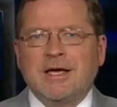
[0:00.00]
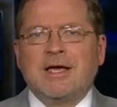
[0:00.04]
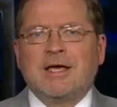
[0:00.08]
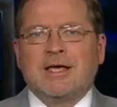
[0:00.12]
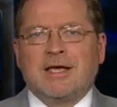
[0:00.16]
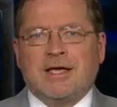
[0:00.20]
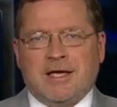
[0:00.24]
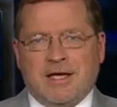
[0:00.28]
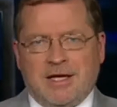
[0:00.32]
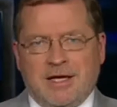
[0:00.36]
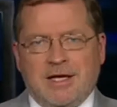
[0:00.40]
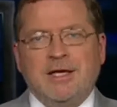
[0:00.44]

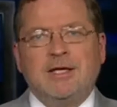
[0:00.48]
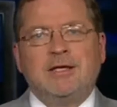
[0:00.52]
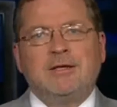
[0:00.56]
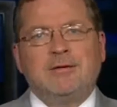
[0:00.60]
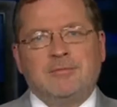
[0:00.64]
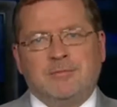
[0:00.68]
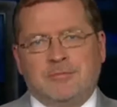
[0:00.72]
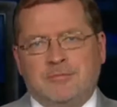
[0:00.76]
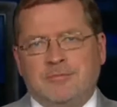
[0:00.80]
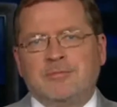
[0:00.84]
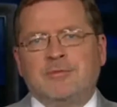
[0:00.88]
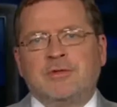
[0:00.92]
He
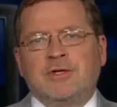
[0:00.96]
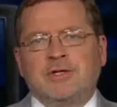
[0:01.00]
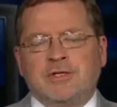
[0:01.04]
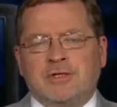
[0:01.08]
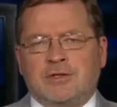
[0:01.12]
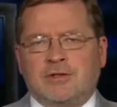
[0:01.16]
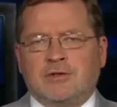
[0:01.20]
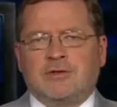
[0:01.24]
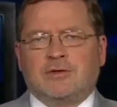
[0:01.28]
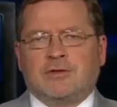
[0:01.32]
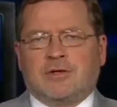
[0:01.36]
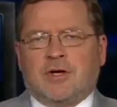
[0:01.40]
just
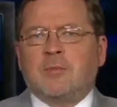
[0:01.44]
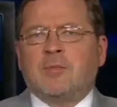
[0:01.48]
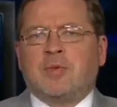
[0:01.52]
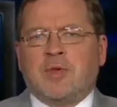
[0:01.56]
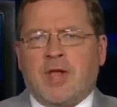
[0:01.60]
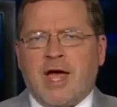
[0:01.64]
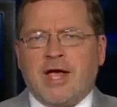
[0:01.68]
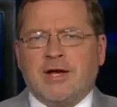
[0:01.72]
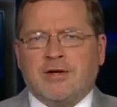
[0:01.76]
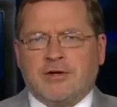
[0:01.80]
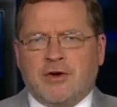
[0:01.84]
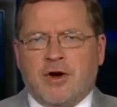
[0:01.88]

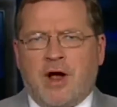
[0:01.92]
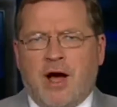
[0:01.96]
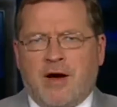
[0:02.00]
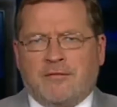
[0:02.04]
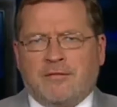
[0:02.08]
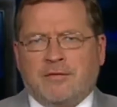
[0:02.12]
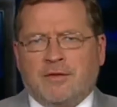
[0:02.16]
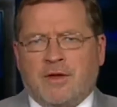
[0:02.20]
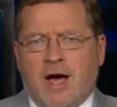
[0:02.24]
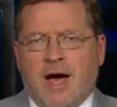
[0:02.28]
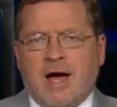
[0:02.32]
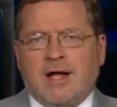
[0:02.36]
complained an
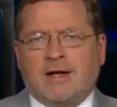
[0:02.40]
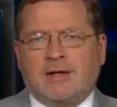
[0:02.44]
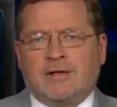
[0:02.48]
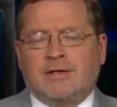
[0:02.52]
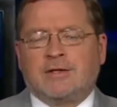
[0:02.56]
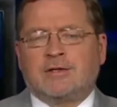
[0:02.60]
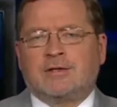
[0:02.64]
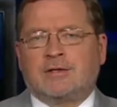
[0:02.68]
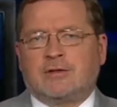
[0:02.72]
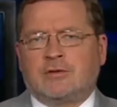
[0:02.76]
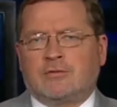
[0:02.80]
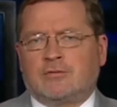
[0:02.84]
awful lot, and
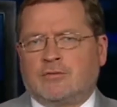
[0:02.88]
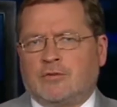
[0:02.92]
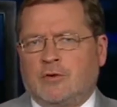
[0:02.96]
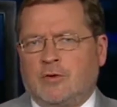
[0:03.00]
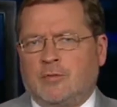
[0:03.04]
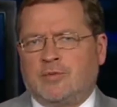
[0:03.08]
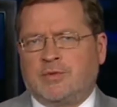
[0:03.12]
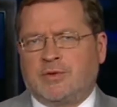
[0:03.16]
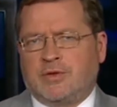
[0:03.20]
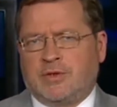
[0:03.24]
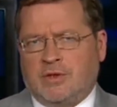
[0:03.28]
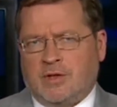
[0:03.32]
his
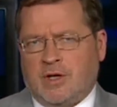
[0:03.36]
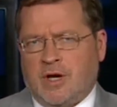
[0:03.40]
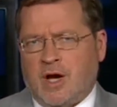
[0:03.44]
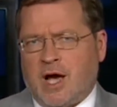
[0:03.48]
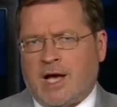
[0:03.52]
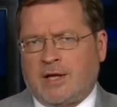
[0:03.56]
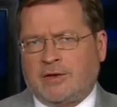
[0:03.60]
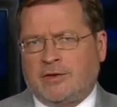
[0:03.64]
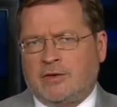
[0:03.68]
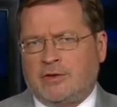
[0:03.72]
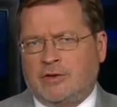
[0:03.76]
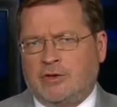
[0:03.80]
troops
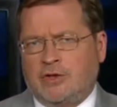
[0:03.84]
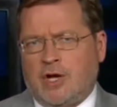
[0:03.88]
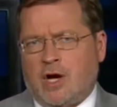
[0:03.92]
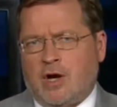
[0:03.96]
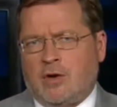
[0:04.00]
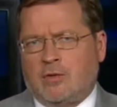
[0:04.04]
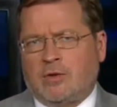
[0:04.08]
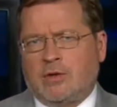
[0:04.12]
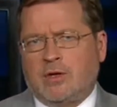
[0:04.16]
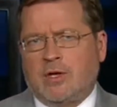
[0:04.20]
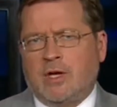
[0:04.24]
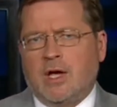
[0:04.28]
got the
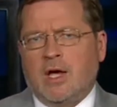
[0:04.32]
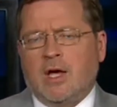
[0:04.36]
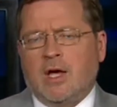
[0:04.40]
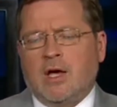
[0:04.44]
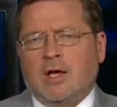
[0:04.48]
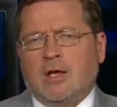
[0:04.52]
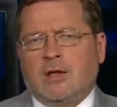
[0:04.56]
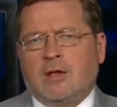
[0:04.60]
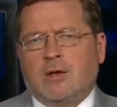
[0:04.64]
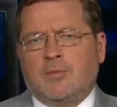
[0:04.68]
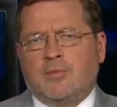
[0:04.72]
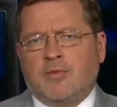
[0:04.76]
joke
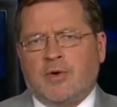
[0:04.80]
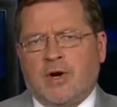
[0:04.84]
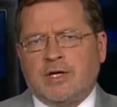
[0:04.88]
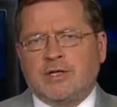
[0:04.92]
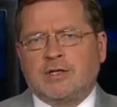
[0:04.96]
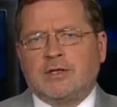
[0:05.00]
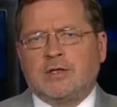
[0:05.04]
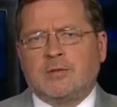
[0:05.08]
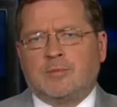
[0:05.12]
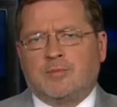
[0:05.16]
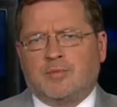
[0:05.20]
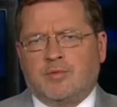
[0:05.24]
the
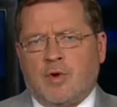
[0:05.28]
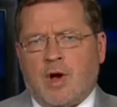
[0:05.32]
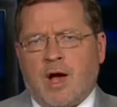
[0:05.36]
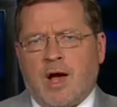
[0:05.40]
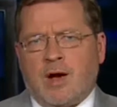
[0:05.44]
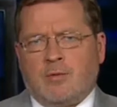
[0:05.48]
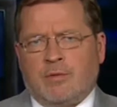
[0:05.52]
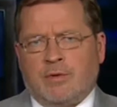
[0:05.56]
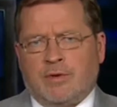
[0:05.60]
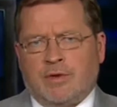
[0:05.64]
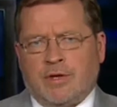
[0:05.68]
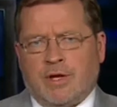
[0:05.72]
president
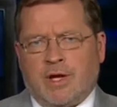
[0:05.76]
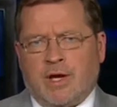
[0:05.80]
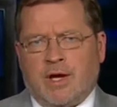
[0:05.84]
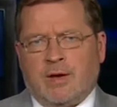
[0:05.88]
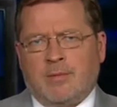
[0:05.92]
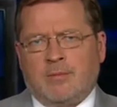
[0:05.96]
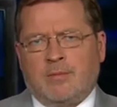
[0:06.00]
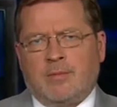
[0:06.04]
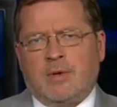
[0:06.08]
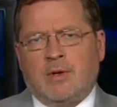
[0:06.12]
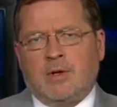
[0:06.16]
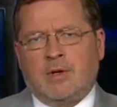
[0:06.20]
brought with
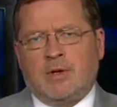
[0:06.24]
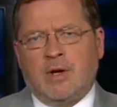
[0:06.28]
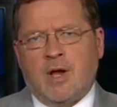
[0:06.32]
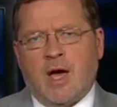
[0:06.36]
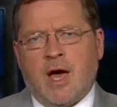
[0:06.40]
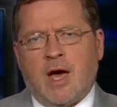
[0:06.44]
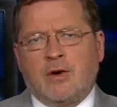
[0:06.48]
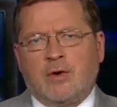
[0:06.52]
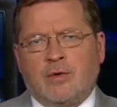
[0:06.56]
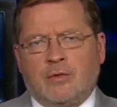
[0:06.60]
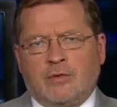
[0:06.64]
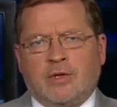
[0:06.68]
him
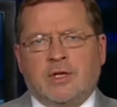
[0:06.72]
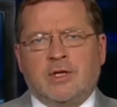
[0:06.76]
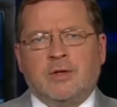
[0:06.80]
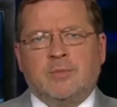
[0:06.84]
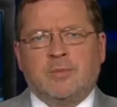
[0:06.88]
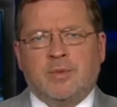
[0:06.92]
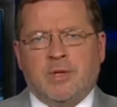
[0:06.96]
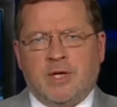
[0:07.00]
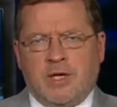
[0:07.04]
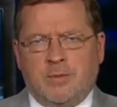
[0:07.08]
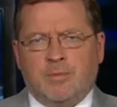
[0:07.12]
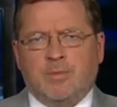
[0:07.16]
not only
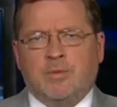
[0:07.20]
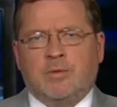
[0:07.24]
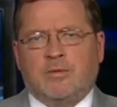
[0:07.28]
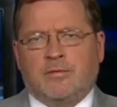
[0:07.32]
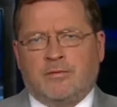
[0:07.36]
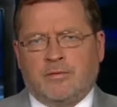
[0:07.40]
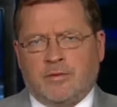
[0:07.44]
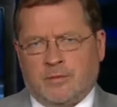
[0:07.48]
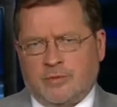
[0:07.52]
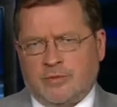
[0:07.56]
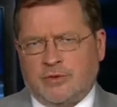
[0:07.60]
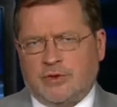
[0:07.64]
people
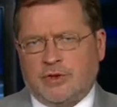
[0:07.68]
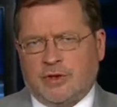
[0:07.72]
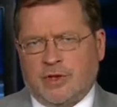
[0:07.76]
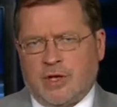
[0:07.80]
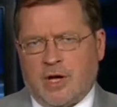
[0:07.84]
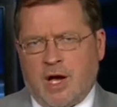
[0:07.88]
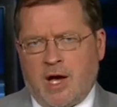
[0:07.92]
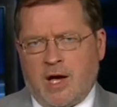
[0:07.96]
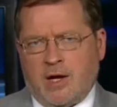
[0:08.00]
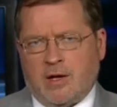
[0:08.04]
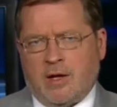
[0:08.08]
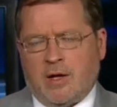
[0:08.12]
from
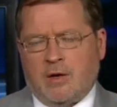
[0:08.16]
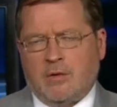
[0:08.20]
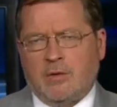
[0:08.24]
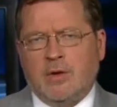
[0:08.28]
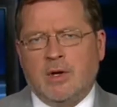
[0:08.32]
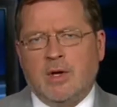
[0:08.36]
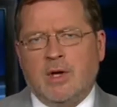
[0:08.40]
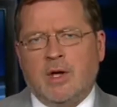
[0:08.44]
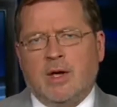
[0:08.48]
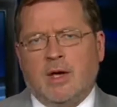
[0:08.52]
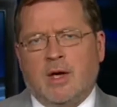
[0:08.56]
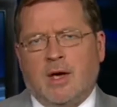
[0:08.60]
Chicago,
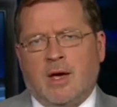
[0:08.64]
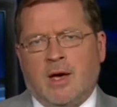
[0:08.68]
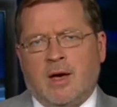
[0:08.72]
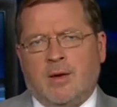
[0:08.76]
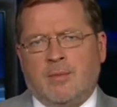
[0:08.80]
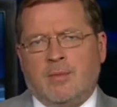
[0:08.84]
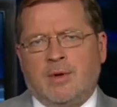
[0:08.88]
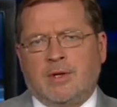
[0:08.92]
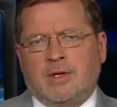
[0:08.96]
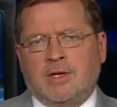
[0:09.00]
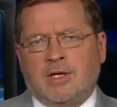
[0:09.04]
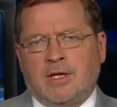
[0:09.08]
uh,
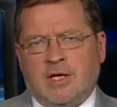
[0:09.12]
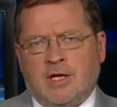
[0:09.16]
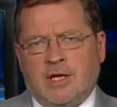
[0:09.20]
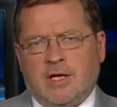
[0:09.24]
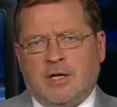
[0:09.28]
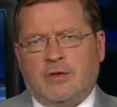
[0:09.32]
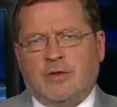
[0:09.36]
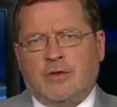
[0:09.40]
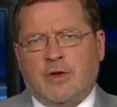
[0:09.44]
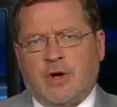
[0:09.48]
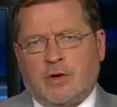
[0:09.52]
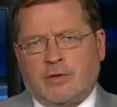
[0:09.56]
but the
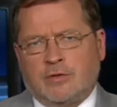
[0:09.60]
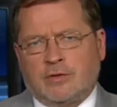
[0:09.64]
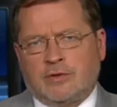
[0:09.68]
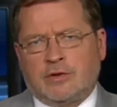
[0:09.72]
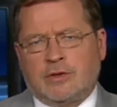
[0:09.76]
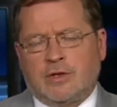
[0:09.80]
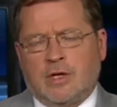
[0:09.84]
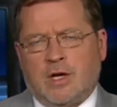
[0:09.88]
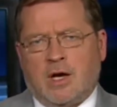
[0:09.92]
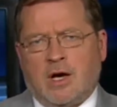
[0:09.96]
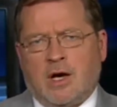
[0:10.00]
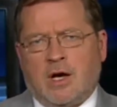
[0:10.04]
ethos
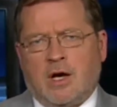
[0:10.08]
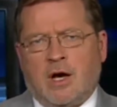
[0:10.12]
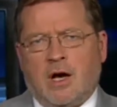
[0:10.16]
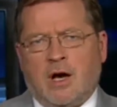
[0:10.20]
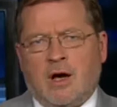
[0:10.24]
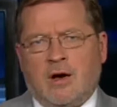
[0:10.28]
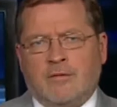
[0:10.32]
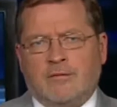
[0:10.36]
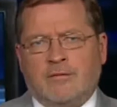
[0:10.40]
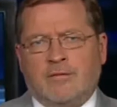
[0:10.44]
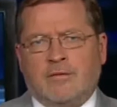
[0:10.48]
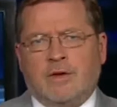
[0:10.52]
uh,
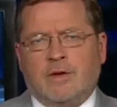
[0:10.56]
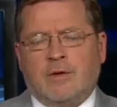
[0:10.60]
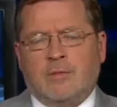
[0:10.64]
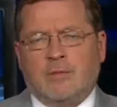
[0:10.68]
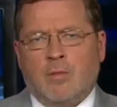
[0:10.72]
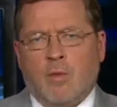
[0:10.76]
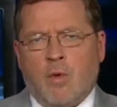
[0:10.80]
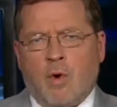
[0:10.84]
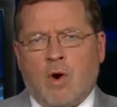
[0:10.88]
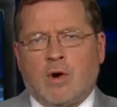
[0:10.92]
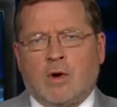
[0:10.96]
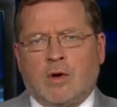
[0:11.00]
of the
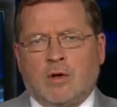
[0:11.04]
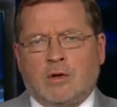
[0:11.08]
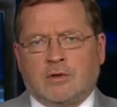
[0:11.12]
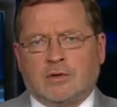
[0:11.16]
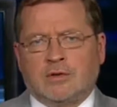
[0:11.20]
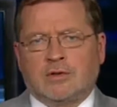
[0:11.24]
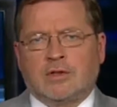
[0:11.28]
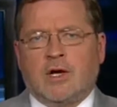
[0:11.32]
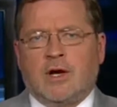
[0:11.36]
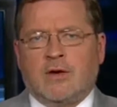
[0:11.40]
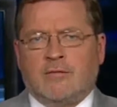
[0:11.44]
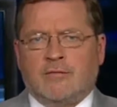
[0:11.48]

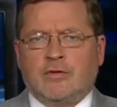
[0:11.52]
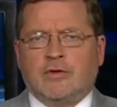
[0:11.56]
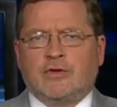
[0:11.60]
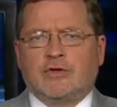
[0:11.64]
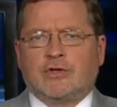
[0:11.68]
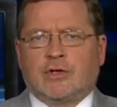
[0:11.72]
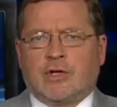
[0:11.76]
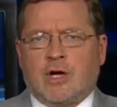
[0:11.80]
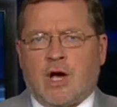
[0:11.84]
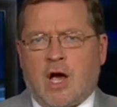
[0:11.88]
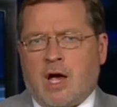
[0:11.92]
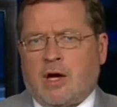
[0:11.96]
morals of the
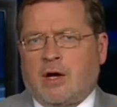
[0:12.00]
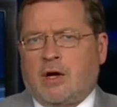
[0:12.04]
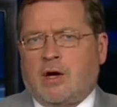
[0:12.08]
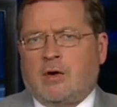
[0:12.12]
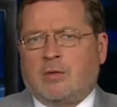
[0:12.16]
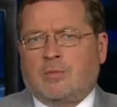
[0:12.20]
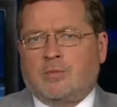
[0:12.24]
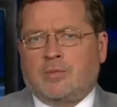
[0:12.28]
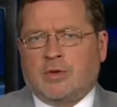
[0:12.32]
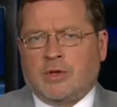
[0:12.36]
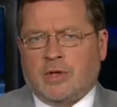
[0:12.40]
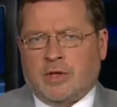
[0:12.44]

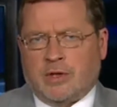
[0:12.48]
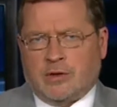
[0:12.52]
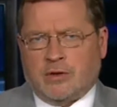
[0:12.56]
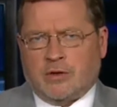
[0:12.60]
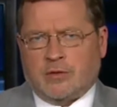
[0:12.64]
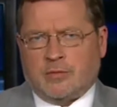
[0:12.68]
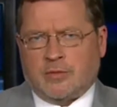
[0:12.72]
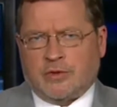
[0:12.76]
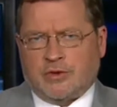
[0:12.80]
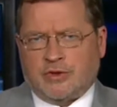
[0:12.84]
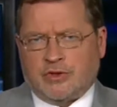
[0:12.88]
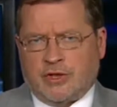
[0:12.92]
Chicago political
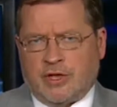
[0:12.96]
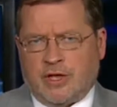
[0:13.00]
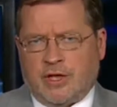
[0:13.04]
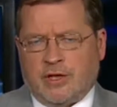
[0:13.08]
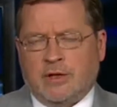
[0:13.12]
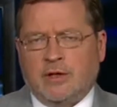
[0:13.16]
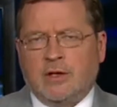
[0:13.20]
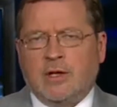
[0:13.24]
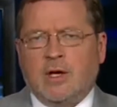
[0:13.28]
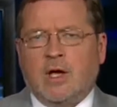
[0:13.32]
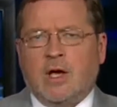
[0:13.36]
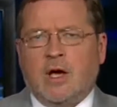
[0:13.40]
machine
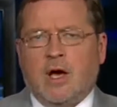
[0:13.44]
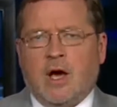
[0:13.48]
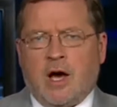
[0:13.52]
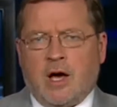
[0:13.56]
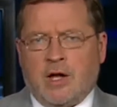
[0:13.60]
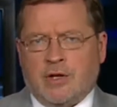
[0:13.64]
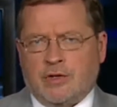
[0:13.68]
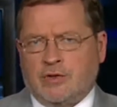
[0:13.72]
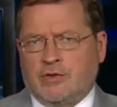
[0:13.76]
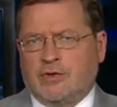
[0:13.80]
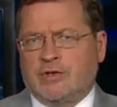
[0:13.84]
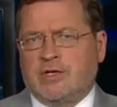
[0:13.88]

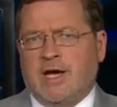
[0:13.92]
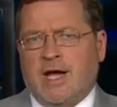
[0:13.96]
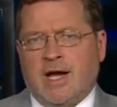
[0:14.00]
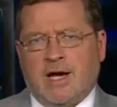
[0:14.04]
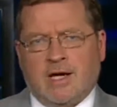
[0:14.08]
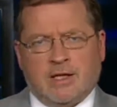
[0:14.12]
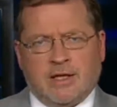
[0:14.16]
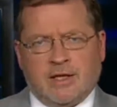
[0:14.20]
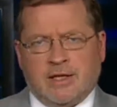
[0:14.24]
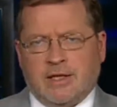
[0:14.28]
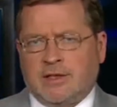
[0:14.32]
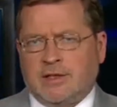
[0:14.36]
under
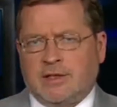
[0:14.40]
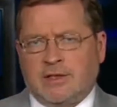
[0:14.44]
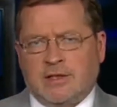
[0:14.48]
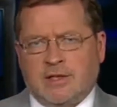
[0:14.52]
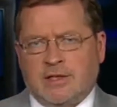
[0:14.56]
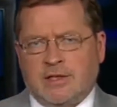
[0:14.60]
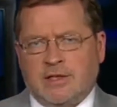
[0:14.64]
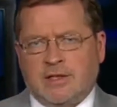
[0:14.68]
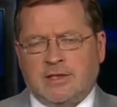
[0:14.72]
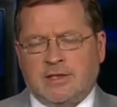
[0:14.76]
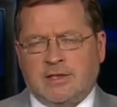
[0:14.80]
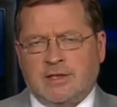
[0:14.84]
Daley and to
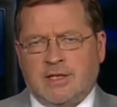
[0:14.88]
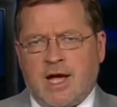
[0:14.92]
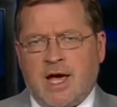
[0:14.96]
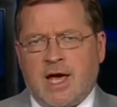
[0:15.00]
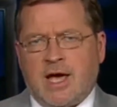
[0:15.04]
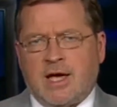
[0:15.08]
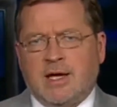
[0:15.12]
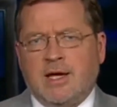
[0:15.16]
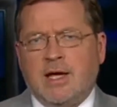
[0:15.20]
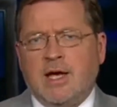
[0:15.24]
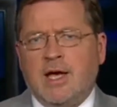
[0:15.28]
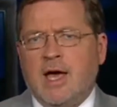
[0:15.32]
this
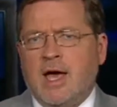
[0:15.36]
day.